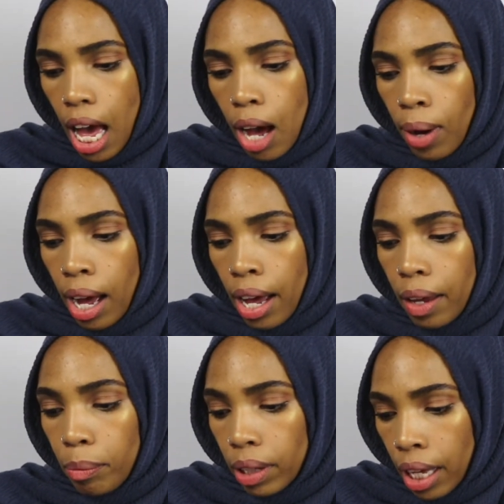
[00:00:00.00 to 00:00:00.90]
how
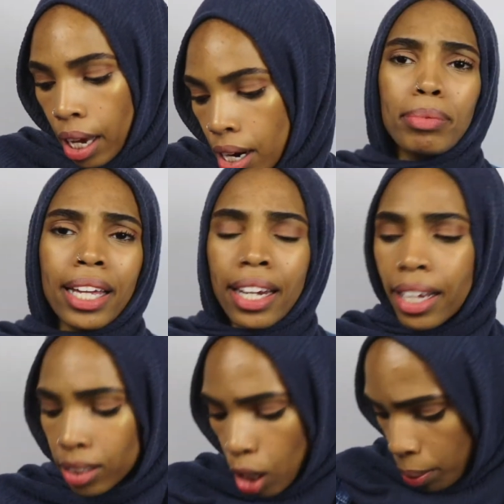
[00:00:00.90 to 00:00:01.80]
I plan.
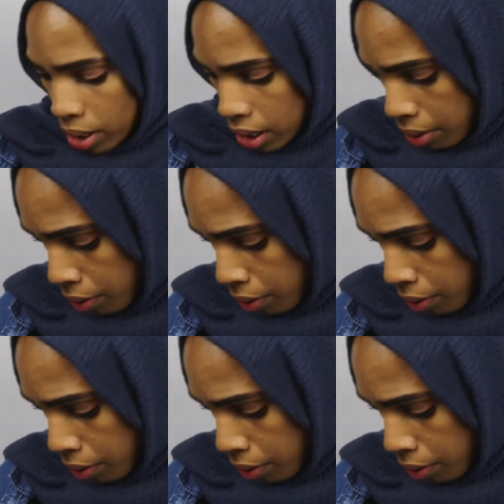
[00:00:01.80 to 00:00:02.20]
Planning is always like